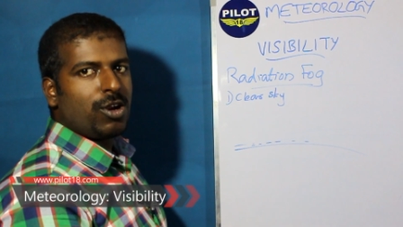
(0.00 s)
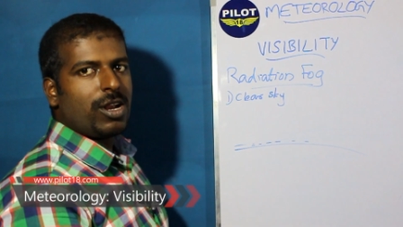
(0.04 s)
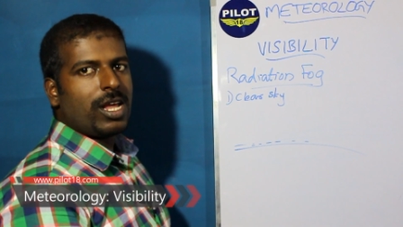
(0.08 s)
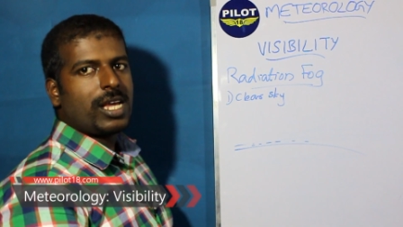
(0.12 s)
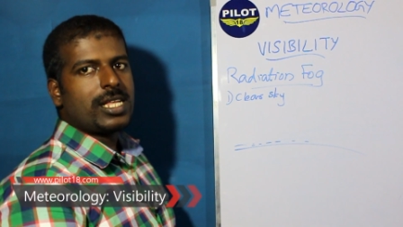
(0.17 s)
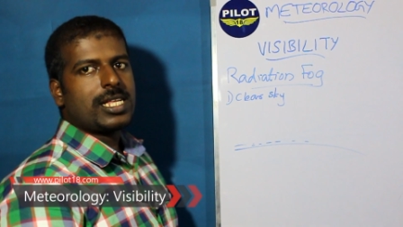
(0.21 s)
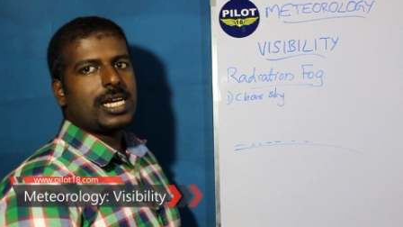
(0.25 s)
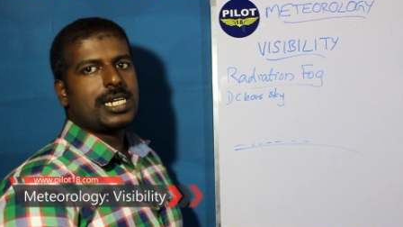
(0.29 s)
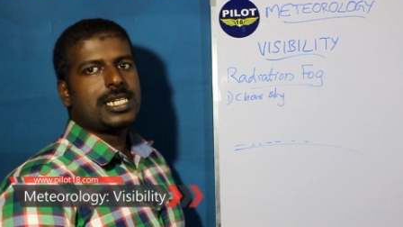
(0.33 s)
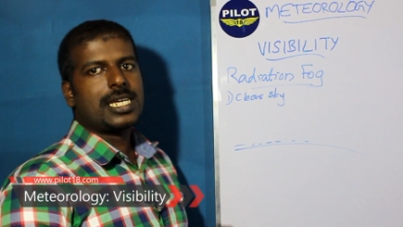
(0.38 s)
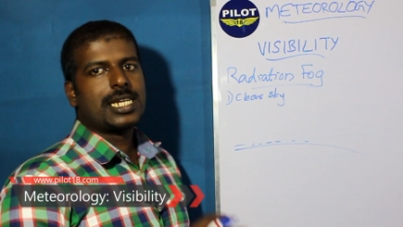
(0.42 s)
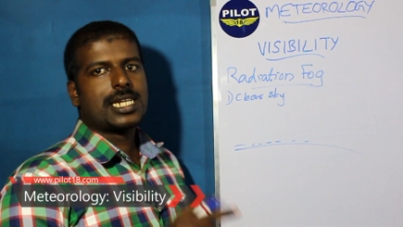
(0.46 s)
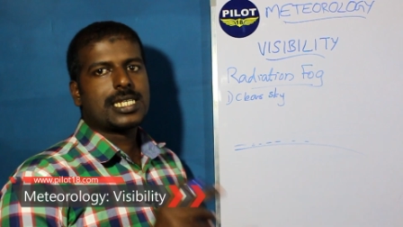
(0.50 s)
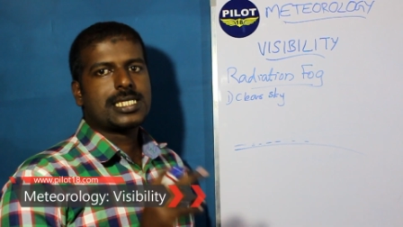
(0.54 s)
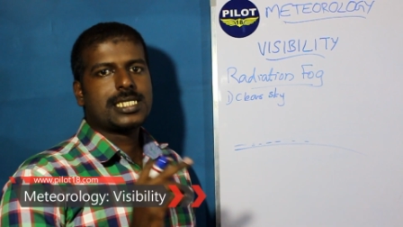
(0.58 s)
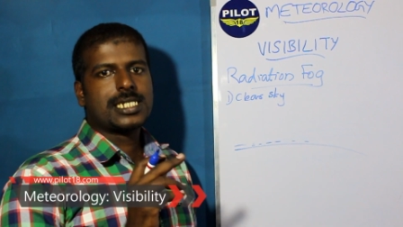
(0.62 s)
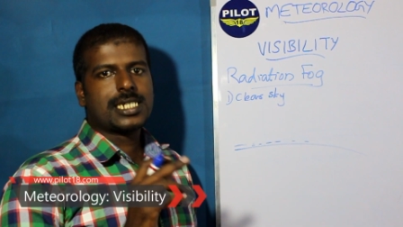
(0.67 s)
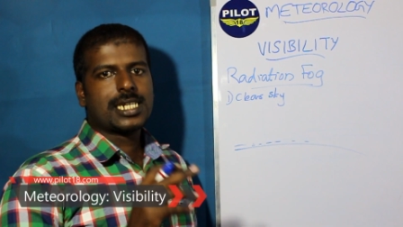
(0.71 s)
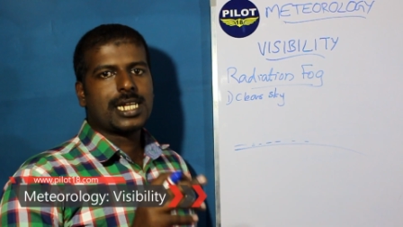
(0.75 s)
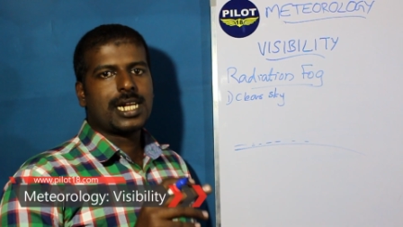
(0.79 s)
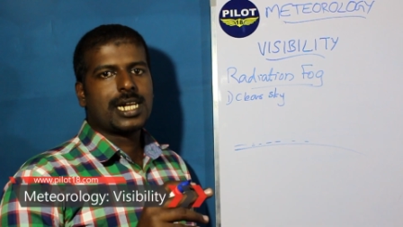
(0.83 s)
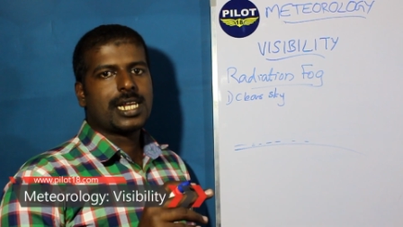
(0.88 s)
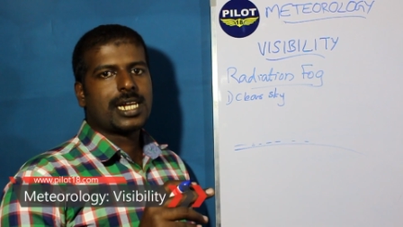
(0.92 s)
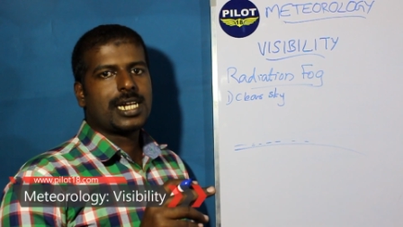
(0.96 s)
only the
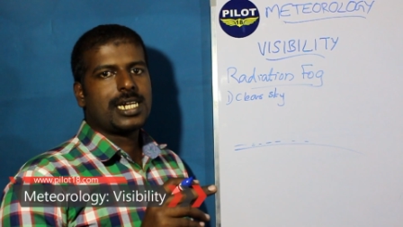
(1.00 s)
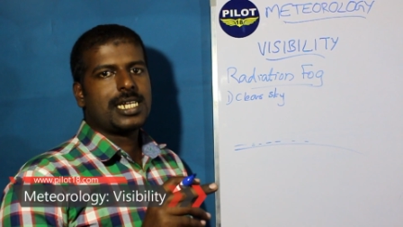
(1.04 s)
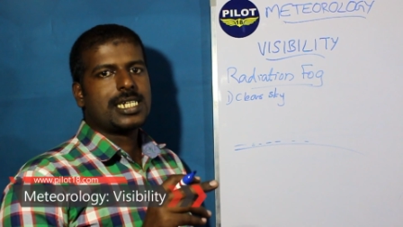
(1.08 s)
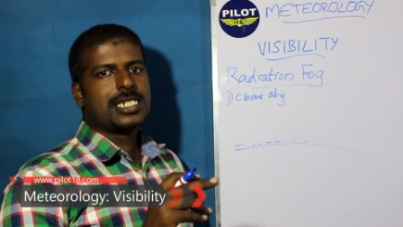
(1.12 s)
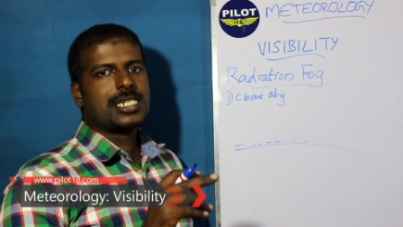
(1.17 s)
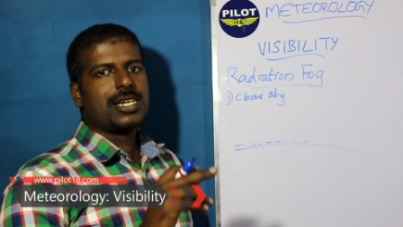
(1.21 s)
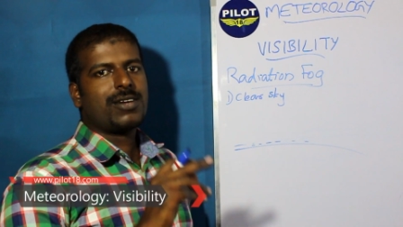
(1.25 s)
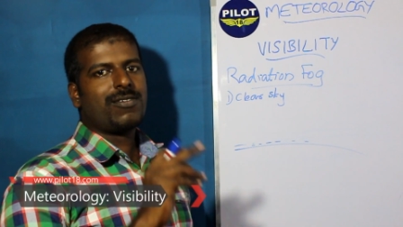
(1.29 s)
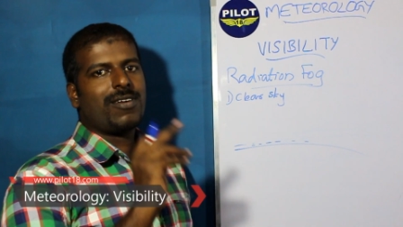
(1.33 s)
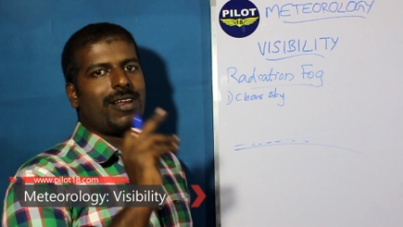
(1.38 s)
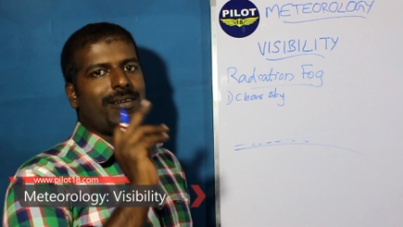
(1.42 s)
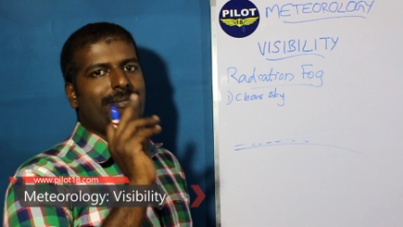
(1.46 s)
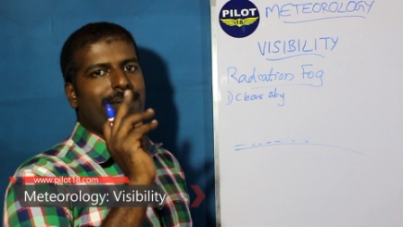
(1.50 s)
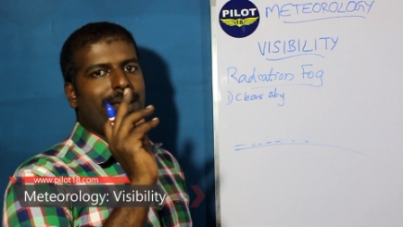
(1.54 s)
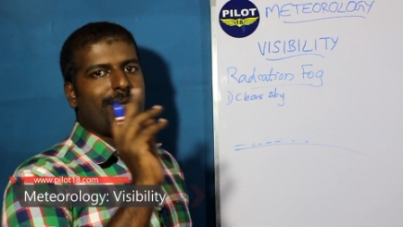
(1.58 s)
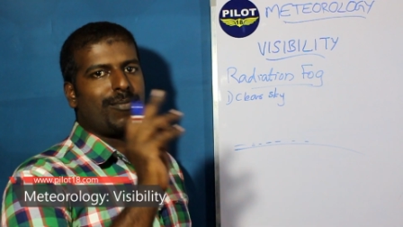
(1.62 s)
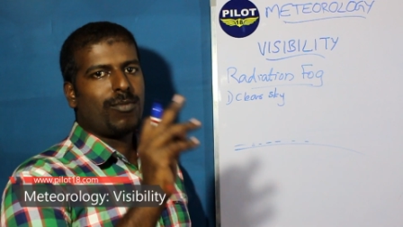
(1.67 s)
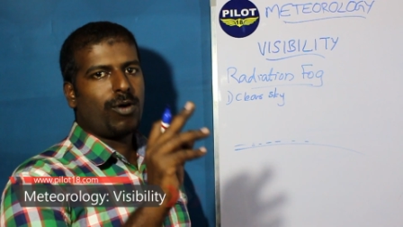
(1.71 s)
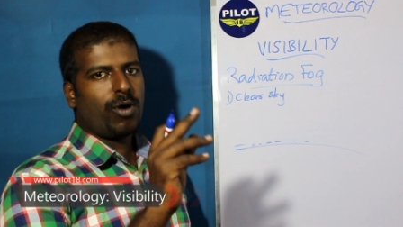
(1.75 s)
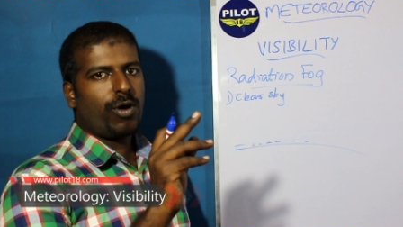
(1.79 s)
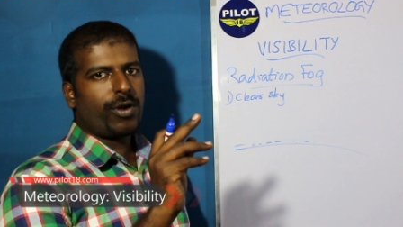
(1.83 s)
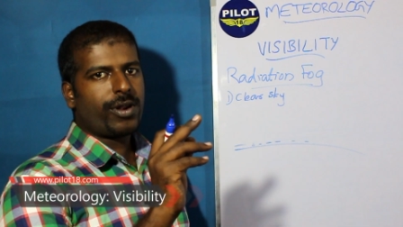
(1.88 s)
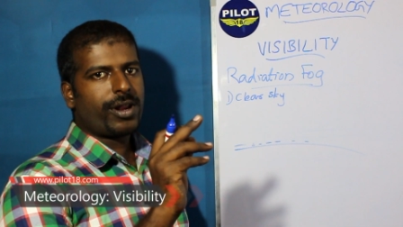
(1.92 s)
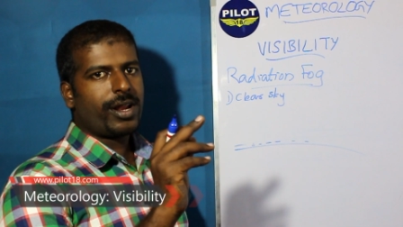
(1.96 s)
terrestrial radiation will be
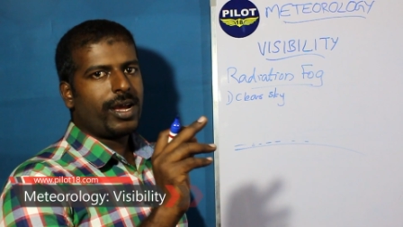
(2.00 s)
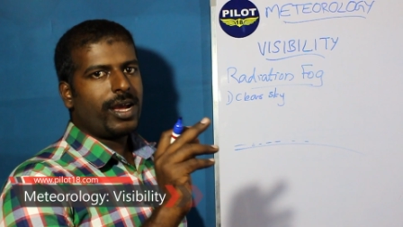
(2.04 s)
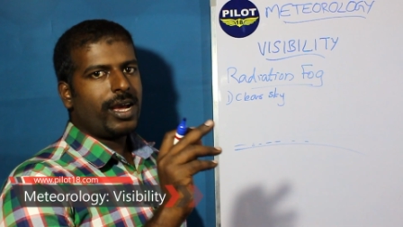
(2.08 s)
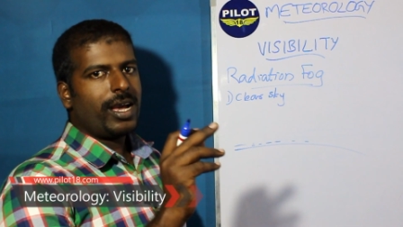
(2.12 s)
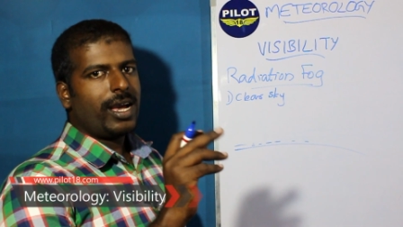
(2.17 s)
more